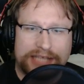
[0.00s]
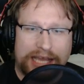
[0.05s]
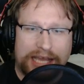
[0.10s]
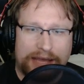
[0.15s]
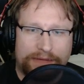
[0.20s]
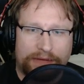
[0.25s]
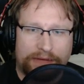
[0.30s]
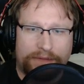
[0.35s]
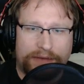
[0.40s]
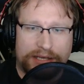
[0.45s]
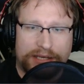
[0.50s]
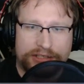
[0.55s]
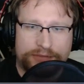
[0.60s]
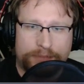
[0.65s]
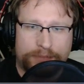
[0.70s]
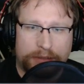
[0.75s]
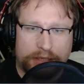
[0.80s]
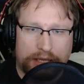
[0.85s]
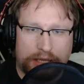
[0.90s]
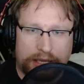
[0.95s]
have a
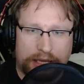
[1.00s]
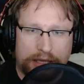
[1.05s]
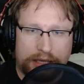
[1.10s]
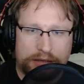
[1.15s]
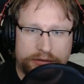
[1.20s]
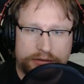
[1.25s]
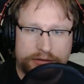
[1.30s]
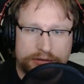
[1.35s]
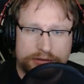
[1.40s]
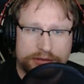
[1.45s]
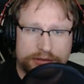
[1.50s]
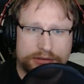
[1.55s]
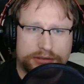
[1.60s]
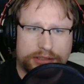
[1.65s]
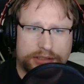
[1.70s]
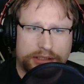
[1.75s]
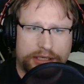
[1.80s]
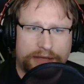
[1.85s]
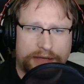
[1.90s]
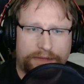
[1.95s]
Facebook account. Does your
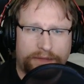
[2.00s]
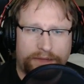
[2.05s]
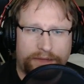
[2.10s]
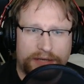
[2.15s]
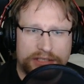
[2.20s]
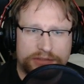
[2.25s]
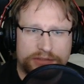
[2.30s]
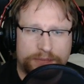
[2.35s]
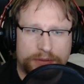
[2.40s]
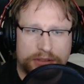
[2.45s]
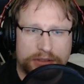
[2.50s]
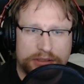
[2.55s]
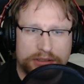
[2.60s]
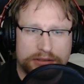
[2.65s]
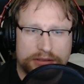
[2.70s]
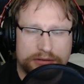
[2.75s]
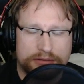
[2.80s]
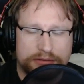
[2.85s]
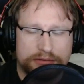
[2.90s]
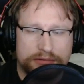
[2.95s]
son have a Facebook?
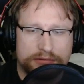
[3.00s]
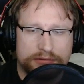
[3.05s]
